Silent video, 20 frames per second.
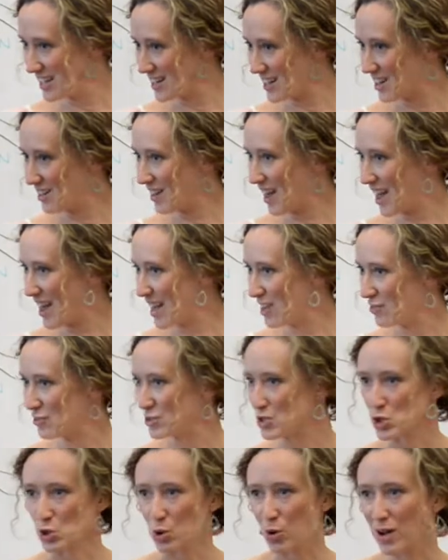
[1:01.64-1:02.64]
in our
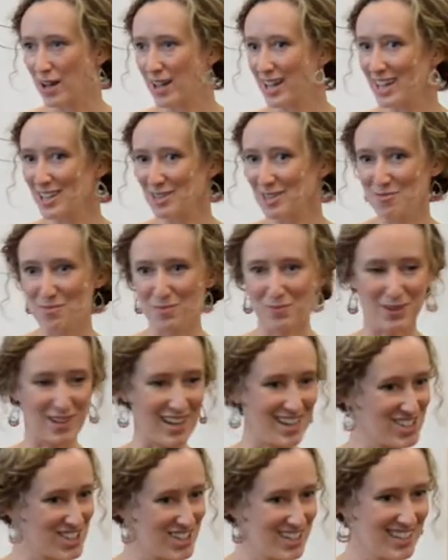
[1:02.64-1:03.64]
life, joy,
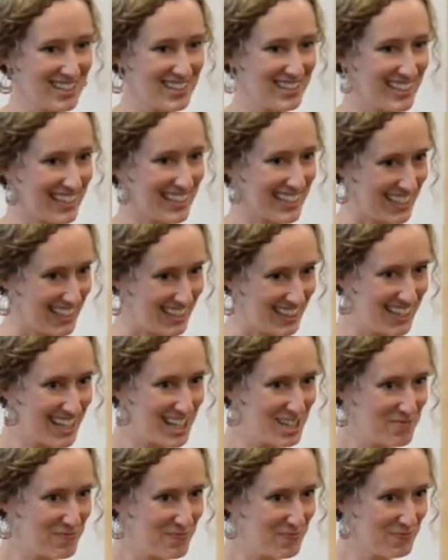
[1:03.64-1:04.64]
pleasure,
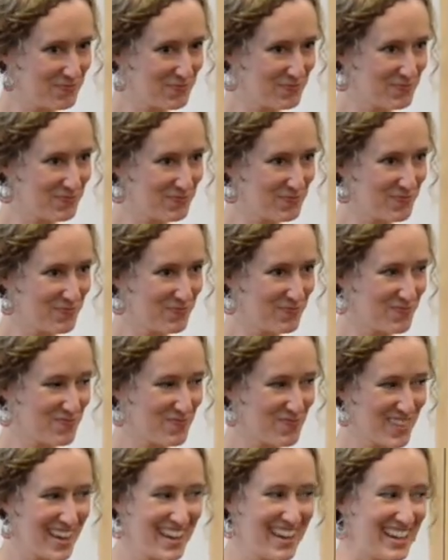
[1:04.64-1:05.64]
healing.
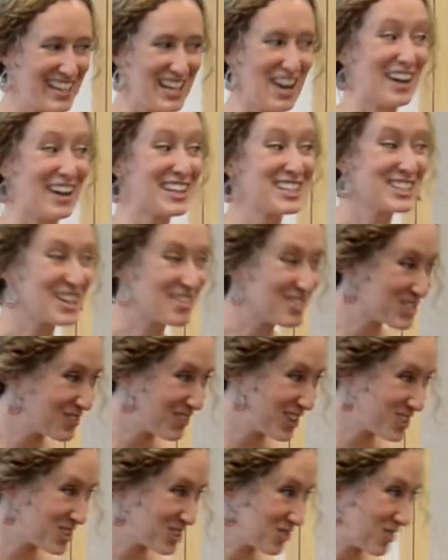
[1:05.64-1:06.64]
Now, I didn't always feel this